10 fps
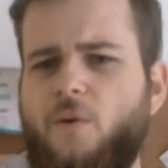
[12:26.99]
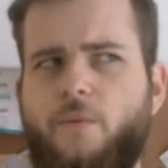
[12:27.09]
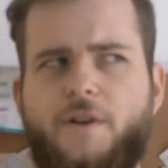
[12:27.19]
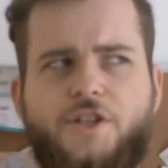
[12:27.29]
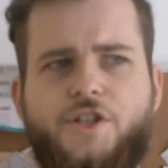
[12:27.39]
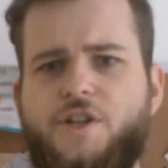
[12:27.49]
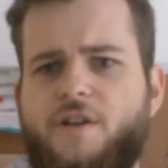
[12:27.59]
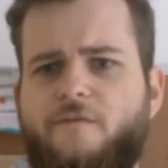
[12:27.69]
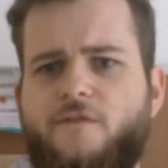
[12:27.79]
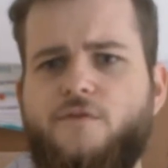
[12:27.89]
which,
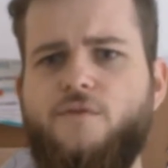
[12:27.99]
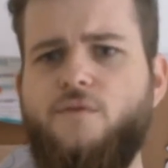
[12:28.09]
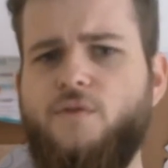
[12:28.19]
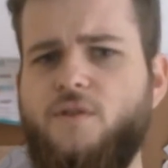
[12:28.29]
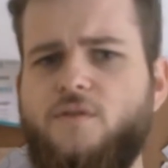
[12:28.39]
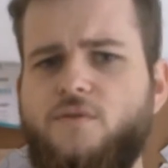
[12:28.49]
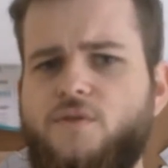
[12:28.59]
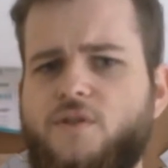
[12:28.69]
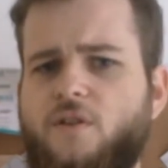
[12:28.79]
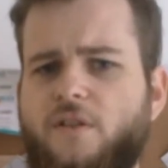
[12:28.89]
if you
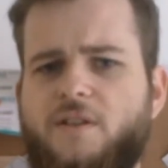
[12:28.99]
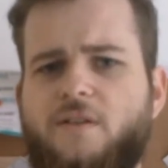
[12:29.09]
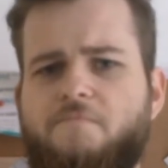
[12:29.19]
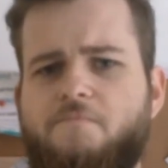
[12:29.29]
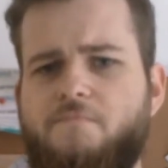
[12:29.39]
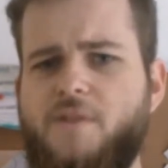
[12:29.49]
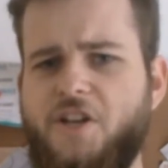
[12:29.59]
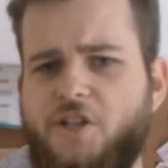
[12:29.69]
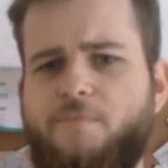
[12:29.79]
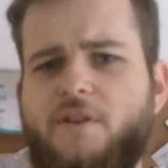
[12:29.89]
use only the
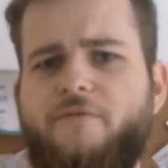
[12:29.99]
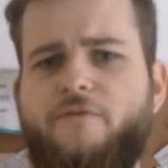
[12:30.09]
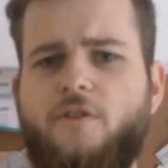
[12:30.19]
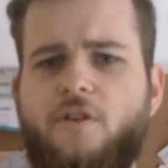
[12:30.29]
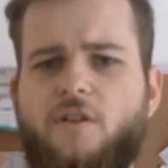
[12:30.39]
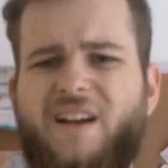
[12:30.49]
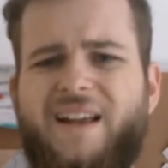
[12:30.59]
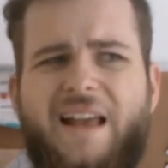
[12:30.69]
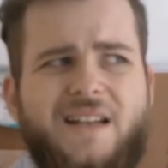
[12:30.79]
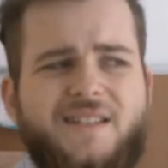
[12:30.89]
BHB for
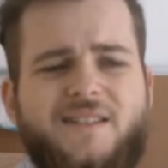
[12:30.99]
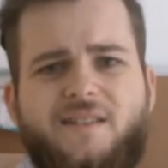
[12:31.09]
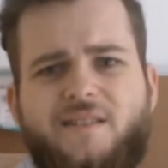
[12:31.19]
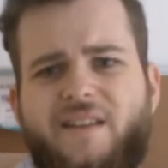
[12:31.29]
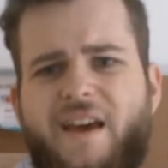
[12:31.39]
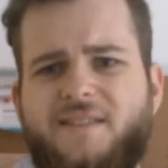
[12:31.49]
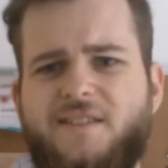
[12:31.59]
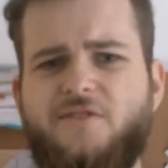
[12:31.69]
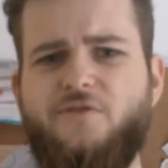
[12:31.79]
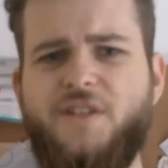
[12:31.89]
classes and
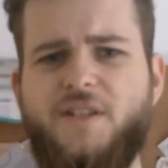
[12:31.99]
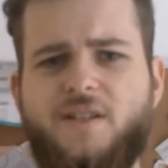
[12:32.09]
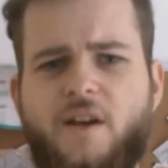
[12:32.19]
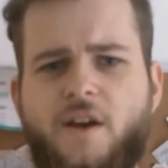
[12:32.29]
ancestries,